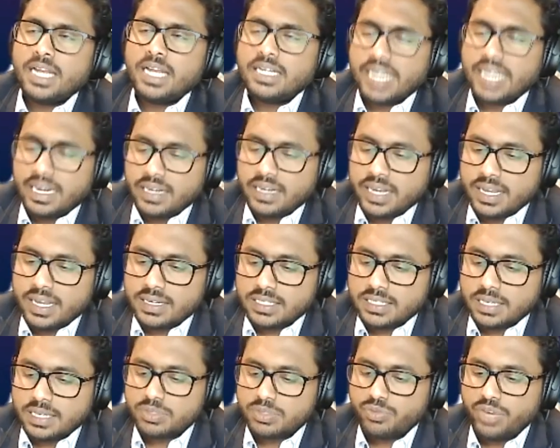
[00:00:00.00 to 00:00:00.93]
technical
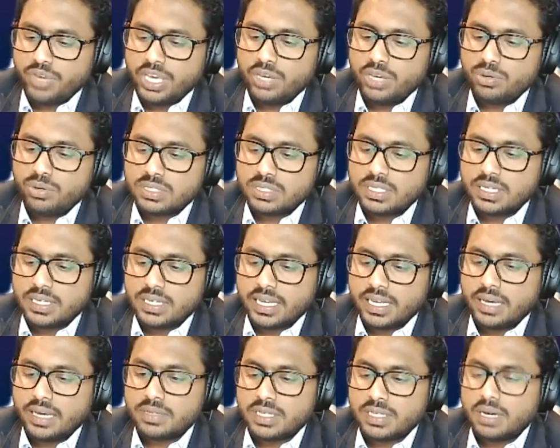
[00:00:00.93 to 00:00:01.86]
terms, we use the
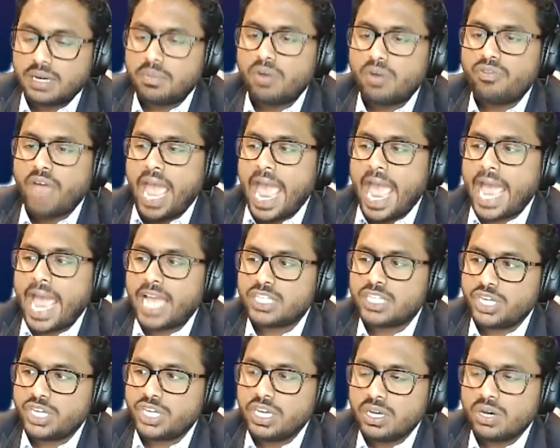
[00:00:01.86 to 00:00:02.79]
term of
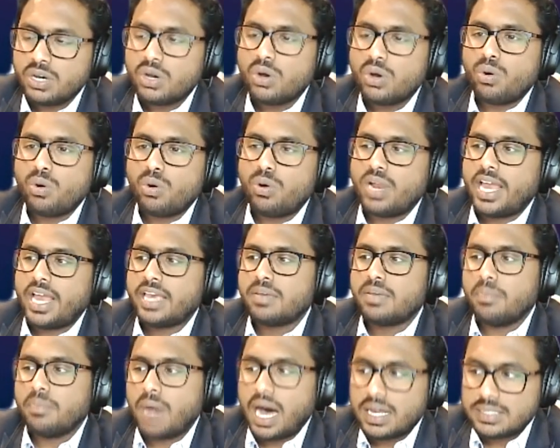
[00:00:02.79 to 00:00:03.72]
hashing or
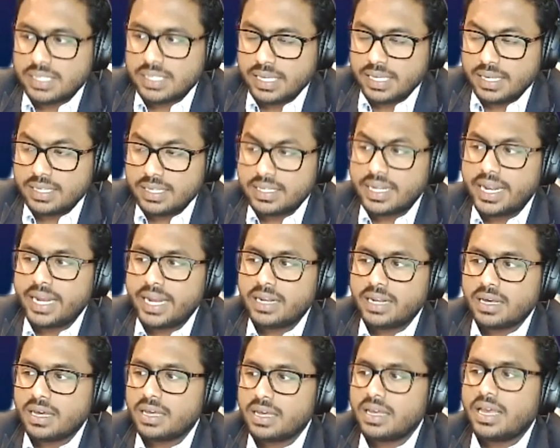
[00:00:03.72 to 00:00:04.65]
like masking the
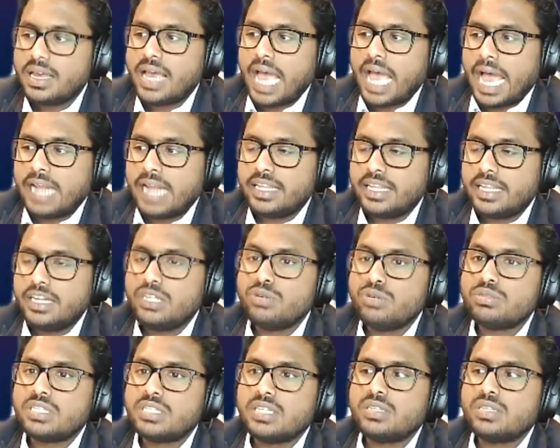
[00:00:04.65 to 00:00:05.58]
data, and then
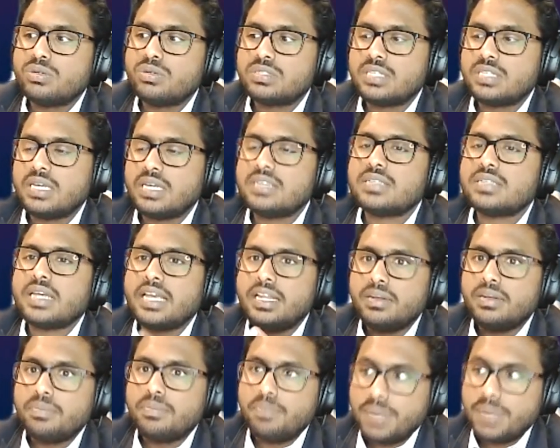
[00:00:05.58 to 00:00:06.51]
using those things
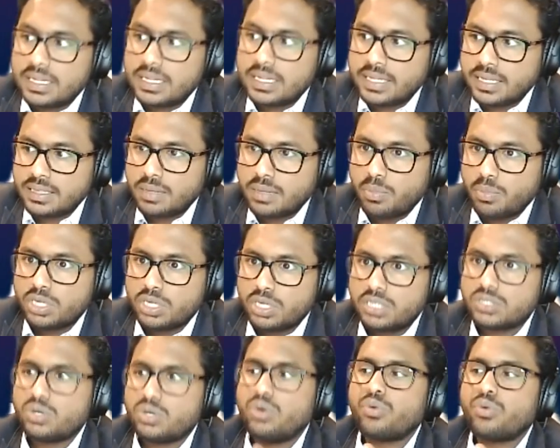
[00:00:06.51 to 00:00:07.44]
in building the
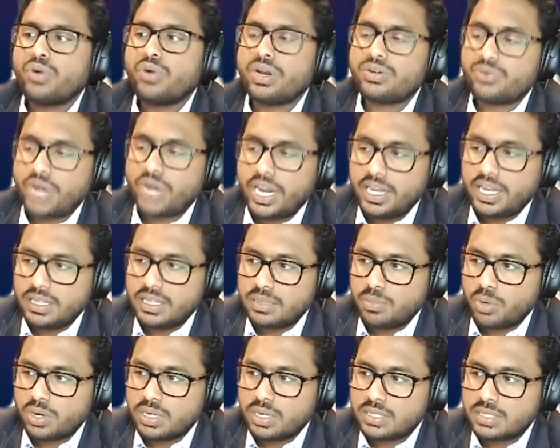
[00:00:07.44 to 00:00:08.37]
models or training the
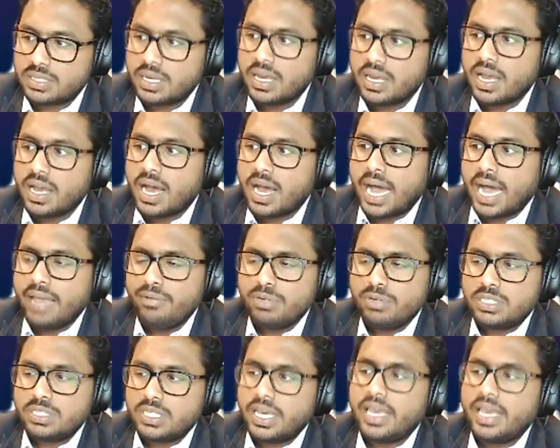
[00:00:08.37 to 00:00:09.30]
models. I
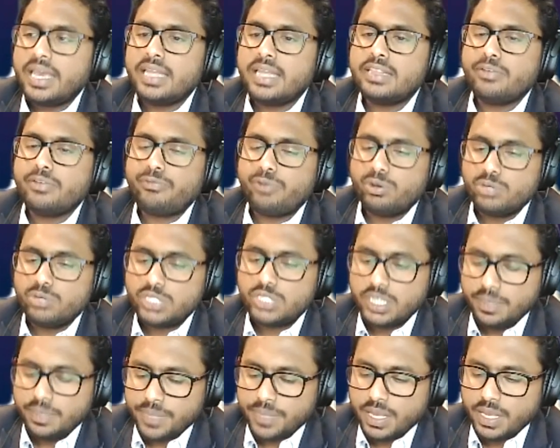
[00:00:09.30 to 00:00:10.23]
would say in the
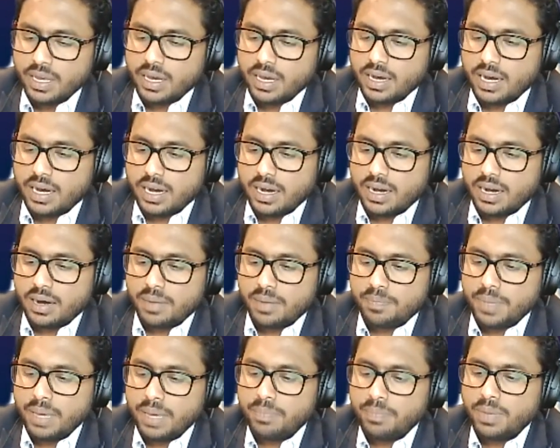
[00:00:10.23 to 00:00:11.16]
future,
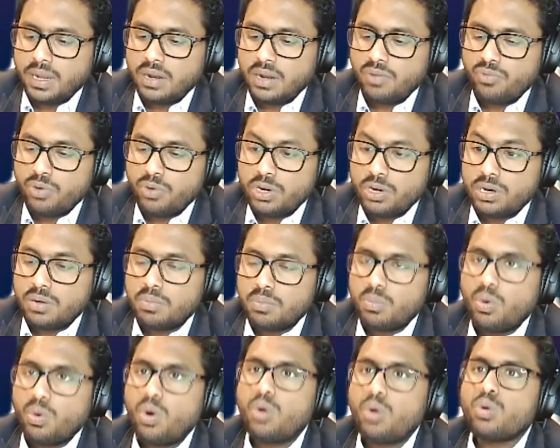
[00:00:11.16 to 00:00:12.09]
people would
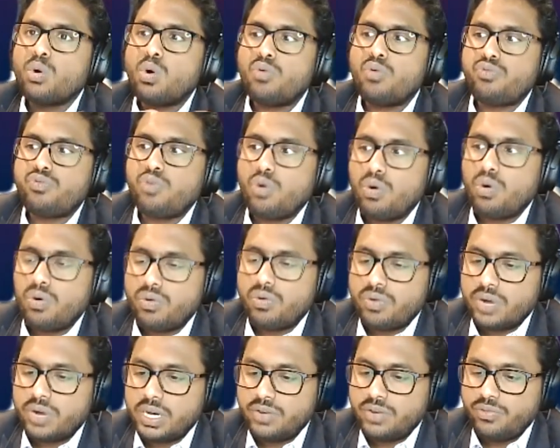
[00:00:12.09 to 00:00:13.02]
more go
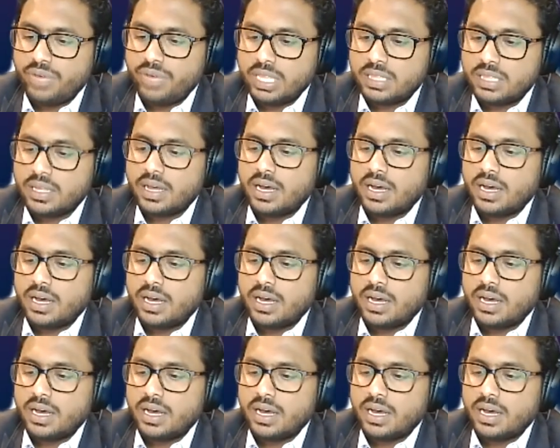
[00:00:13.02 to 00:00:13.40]
forward with